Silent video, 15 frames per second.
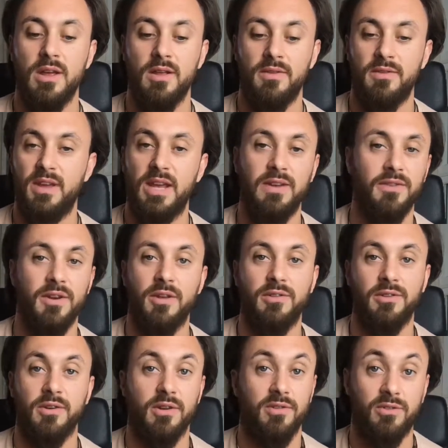even though
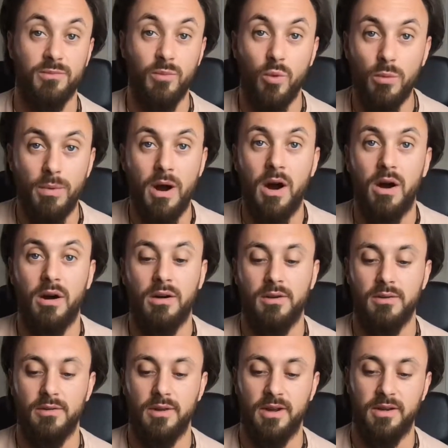there's only a small part
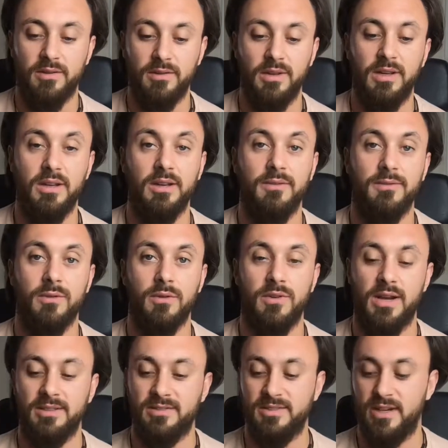that is needed for
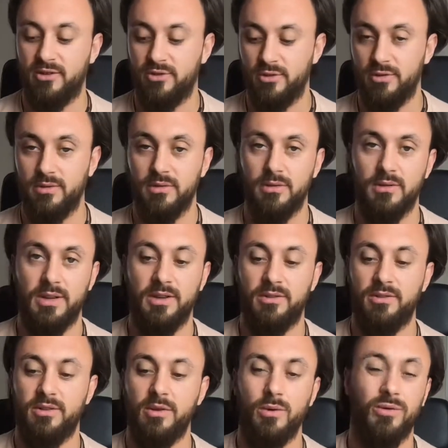that section, it's
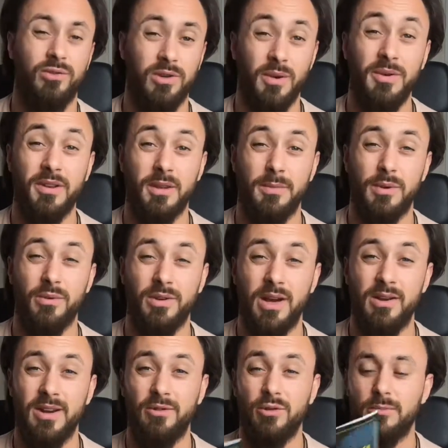still slowing the build
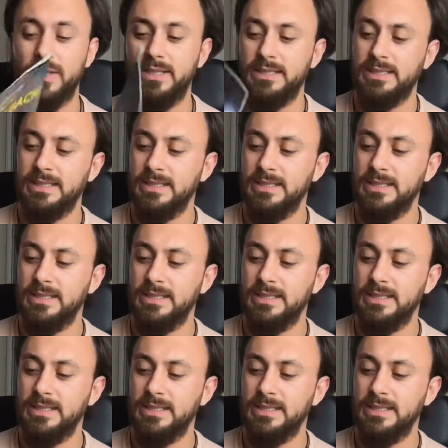down a little bit.